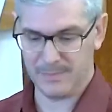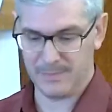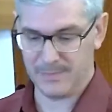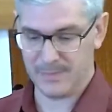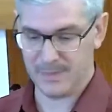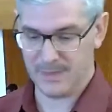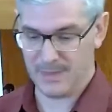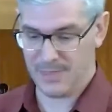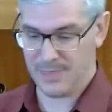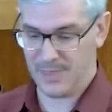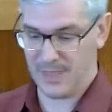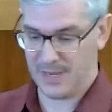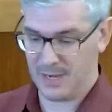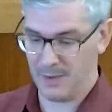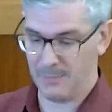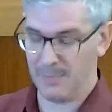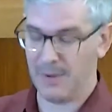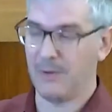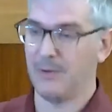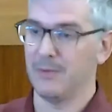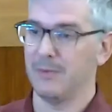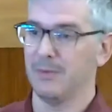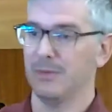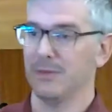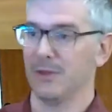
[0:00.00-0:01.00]
Think
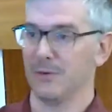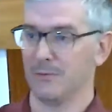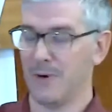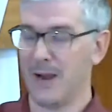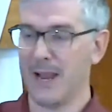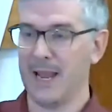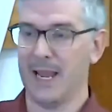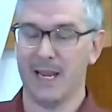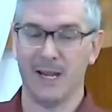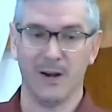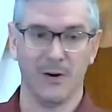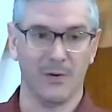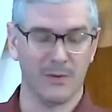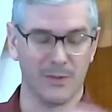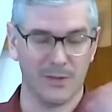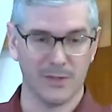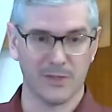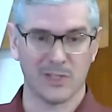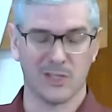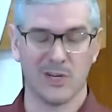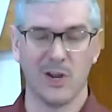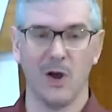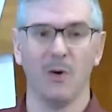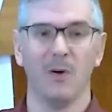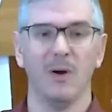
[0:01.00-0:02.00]
about the rain or the
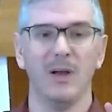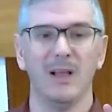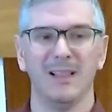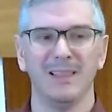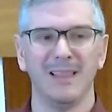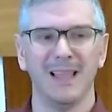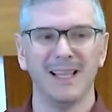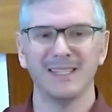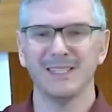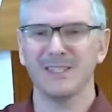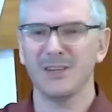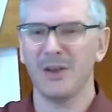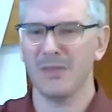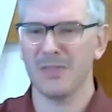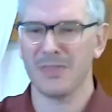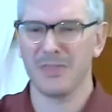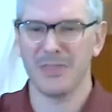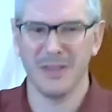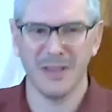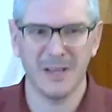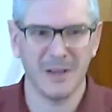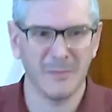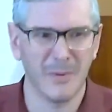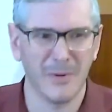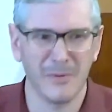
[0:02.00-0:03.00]
snow. Let's not
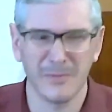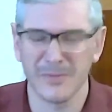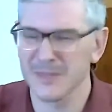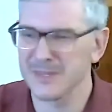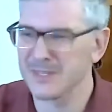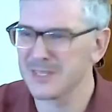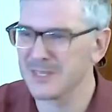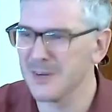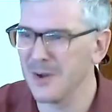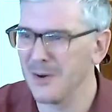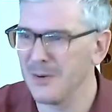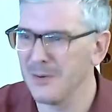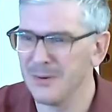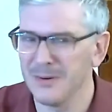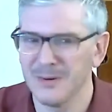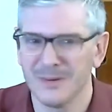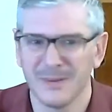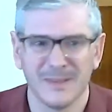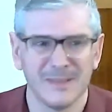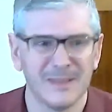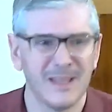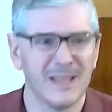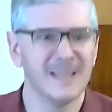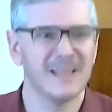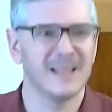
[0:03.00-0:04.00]
think about the snow.
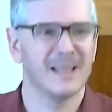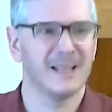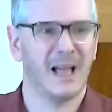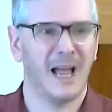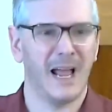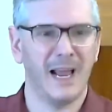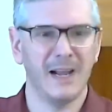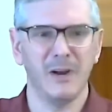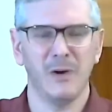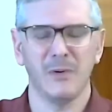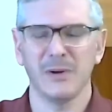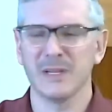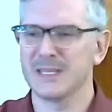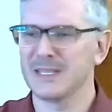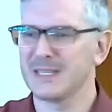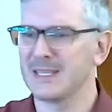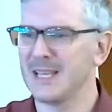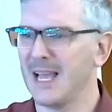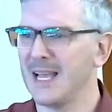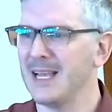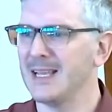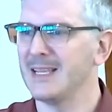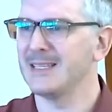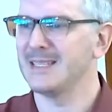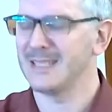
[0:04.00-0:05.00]
I know it
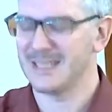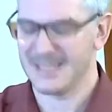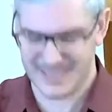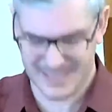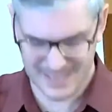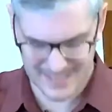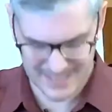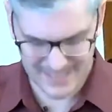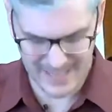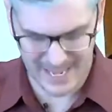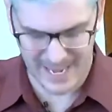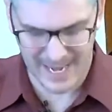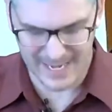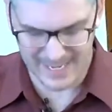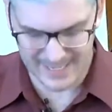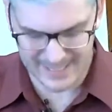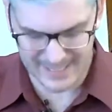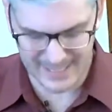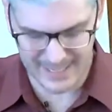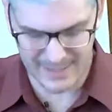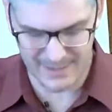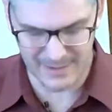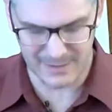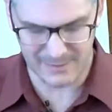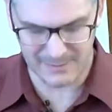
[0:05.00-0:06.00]
says that
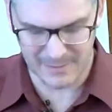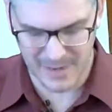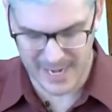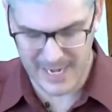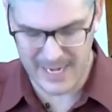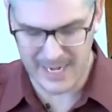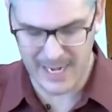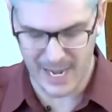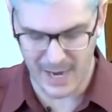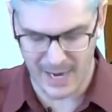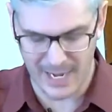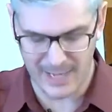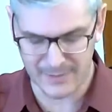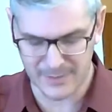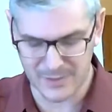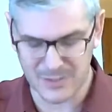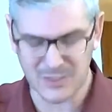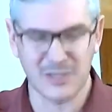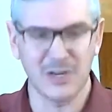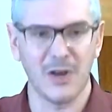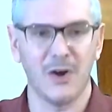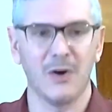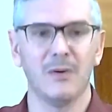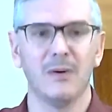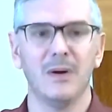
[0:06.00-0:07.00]
here, rain and
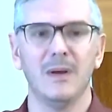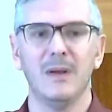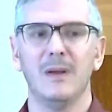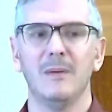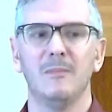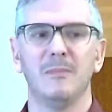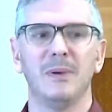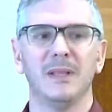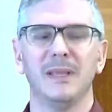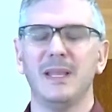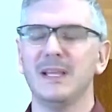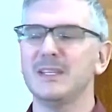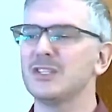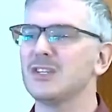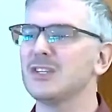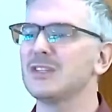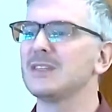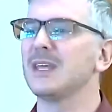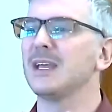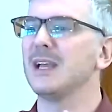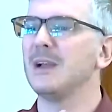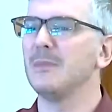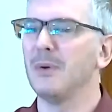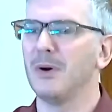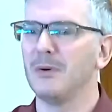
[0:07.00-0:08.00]
snow, but let's just
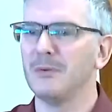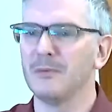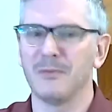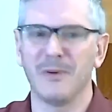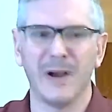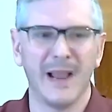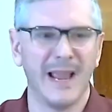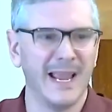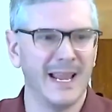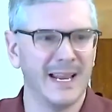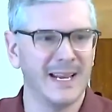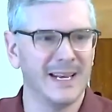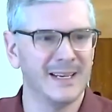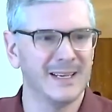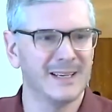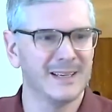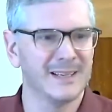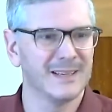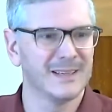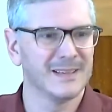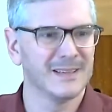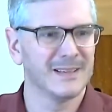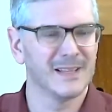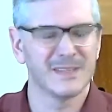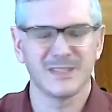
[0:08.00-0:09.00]
think about rain.
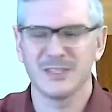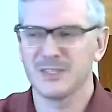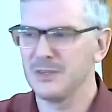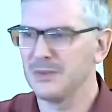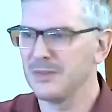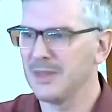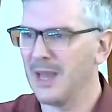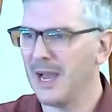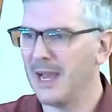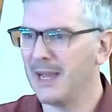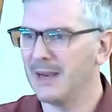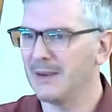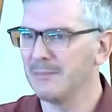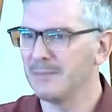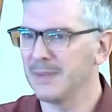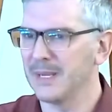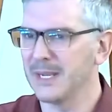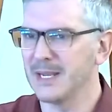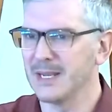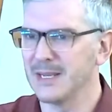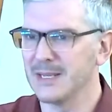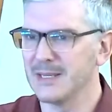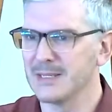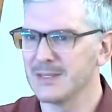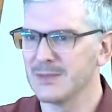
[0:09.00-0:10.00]
Let's do that
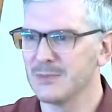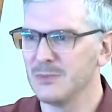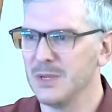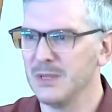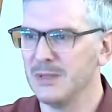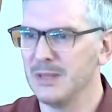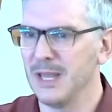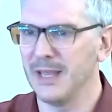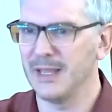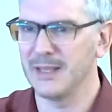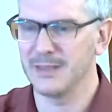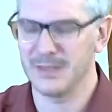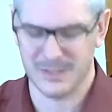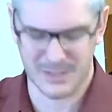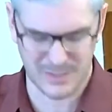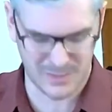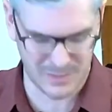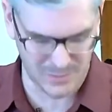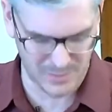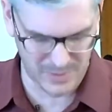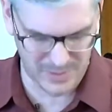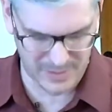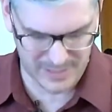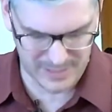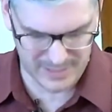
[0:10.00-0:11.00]
because we'd like the
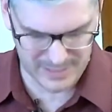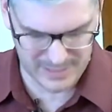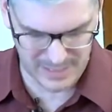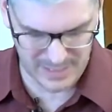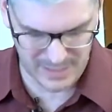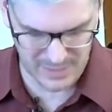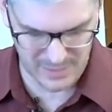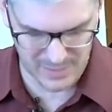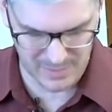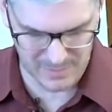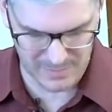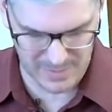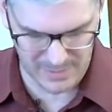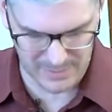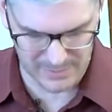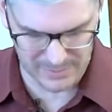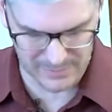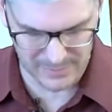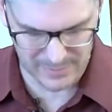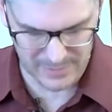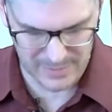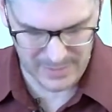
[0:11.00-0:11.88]
snow to continue to melt.